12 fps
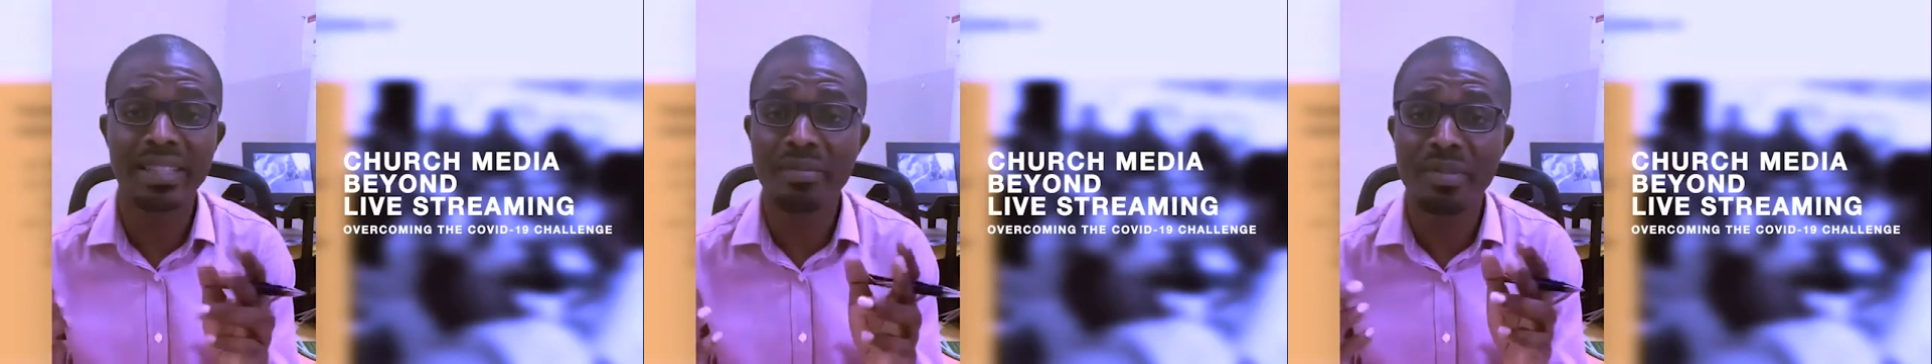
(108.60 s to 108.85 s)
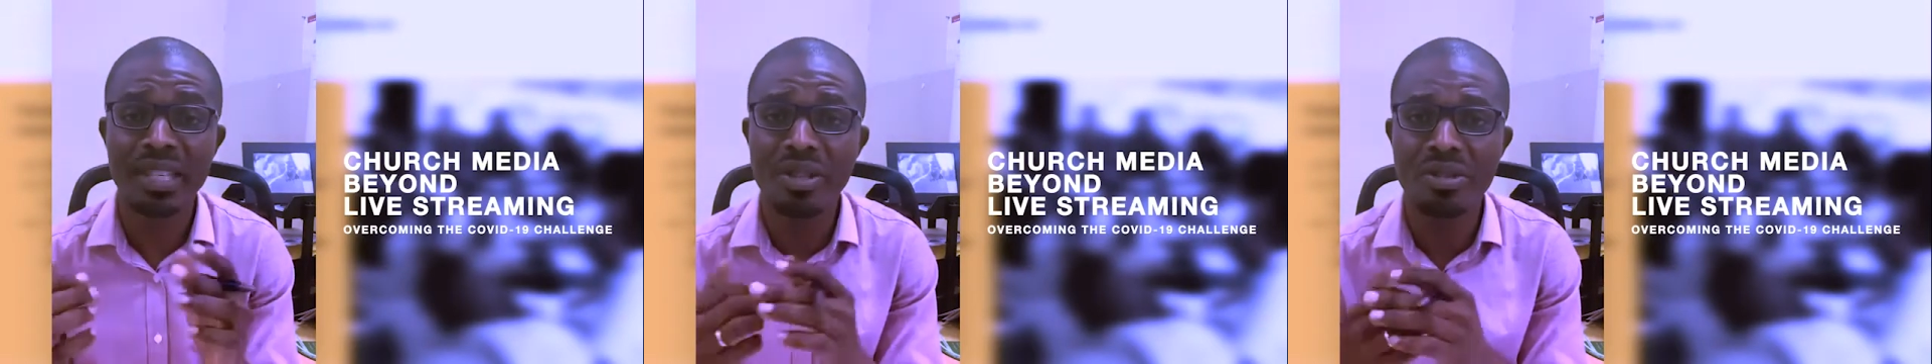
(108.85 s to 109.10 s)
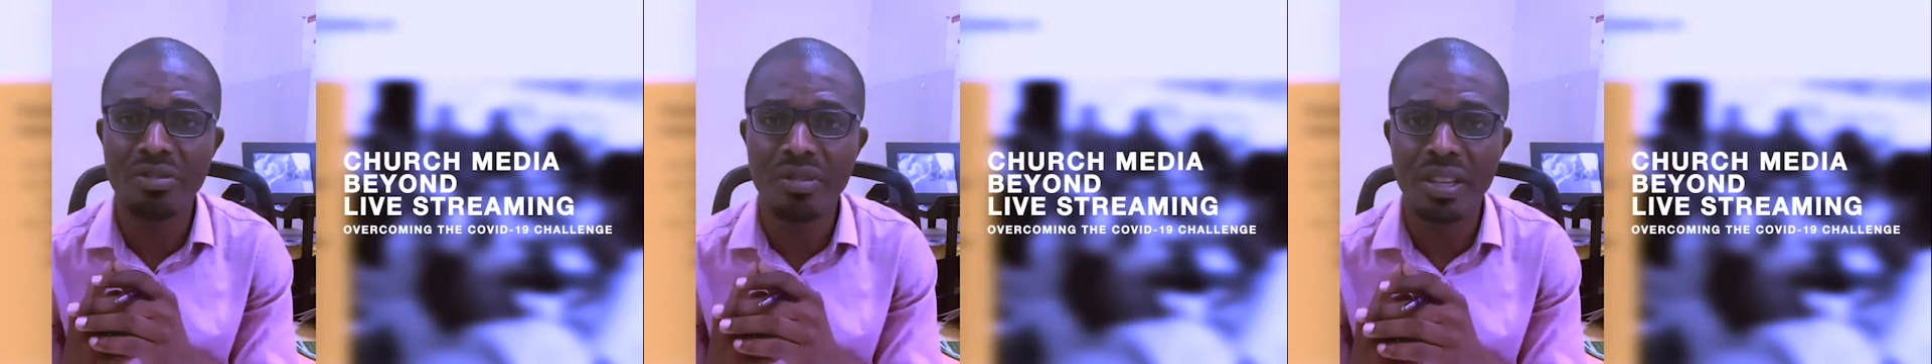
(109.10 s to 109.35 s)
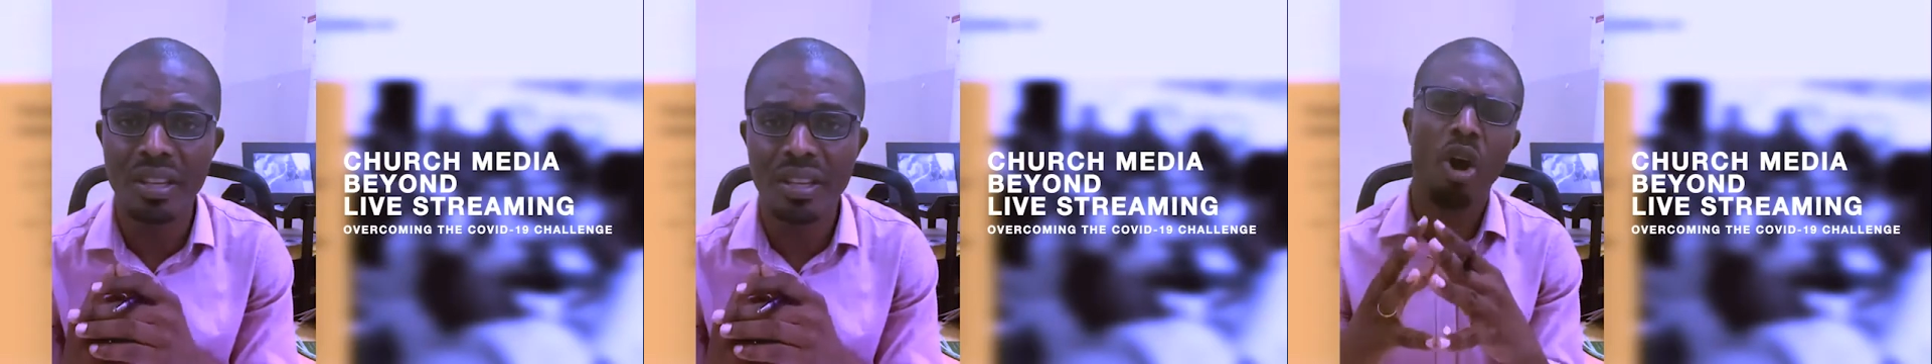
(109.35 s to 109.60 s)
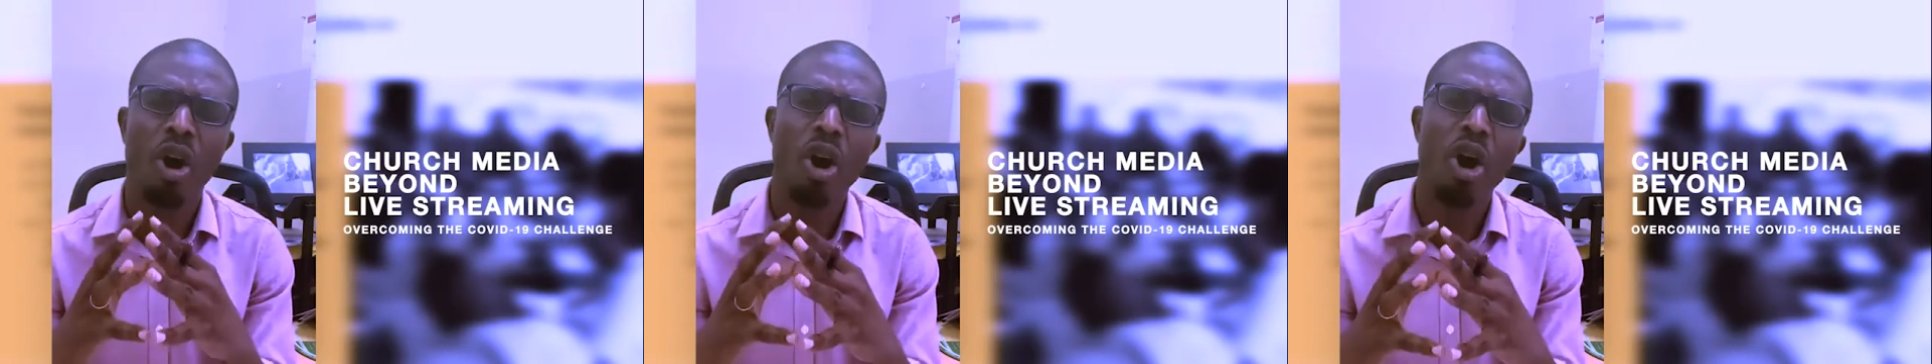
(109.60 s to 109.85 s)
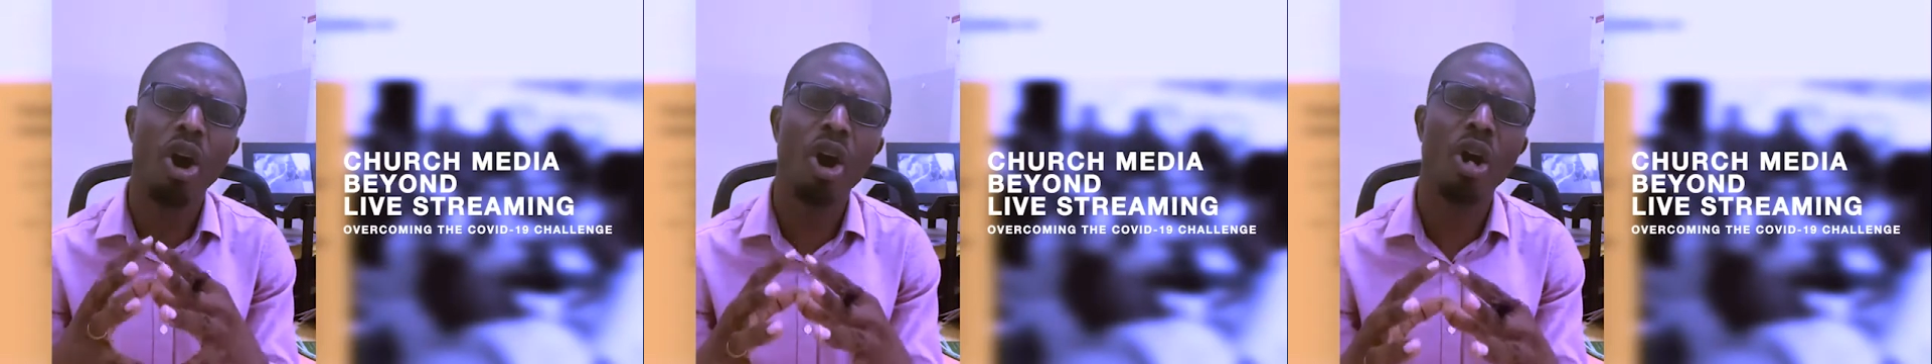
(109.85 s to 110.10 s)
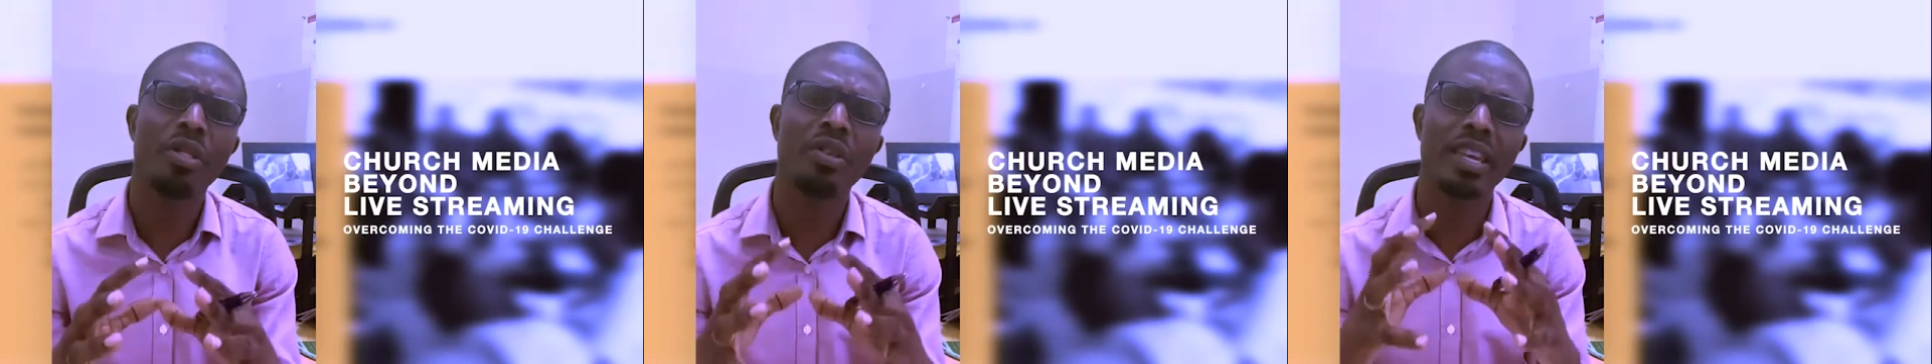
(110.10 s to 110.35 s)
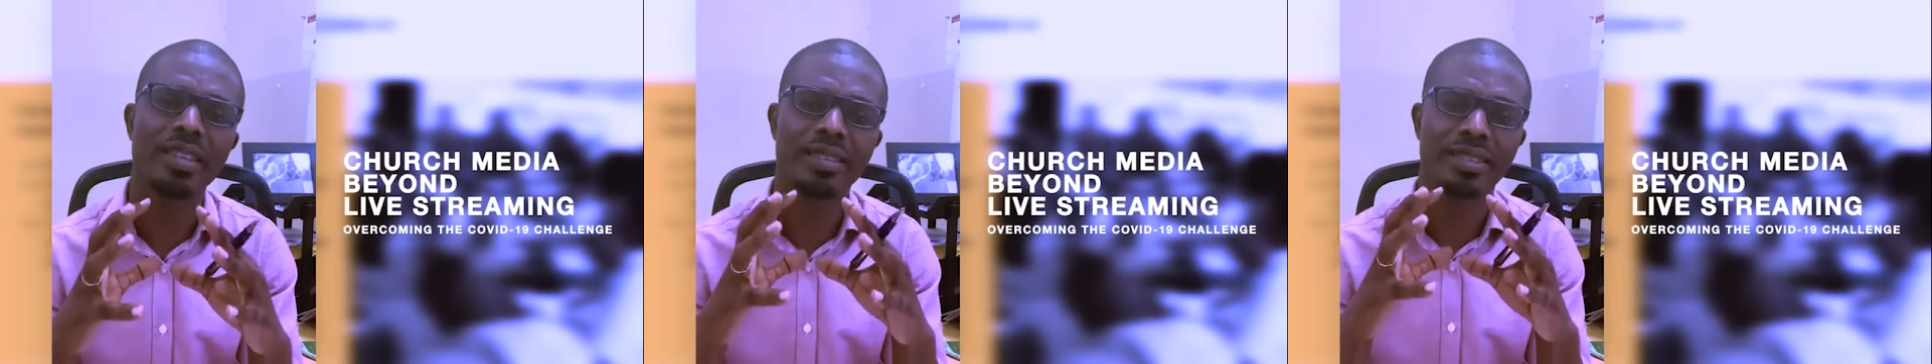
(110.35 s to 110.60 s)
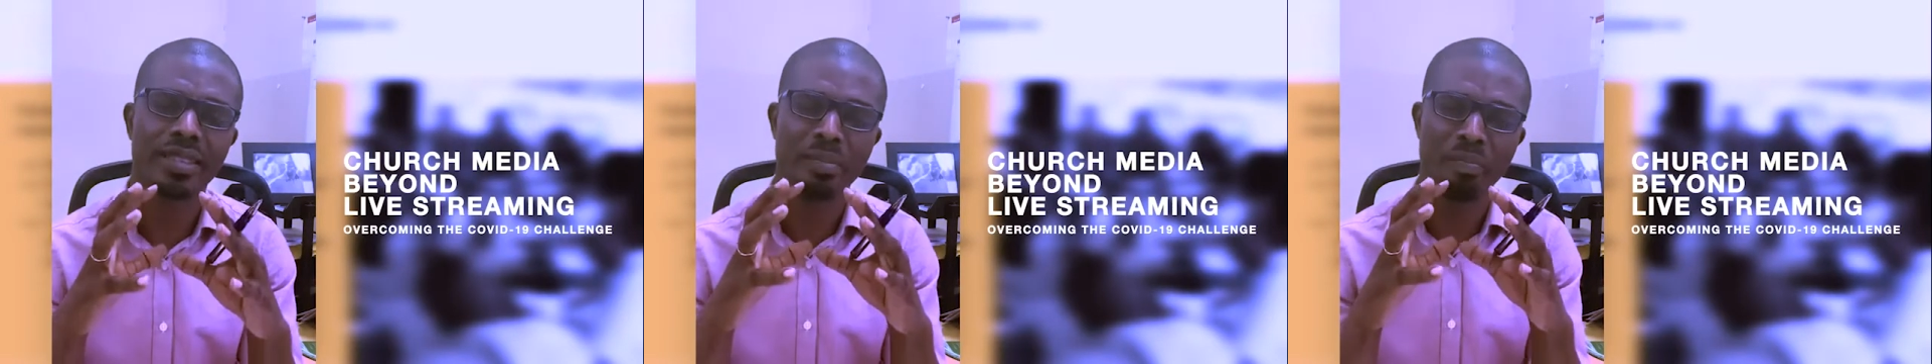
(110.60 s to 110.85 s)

ministry. All these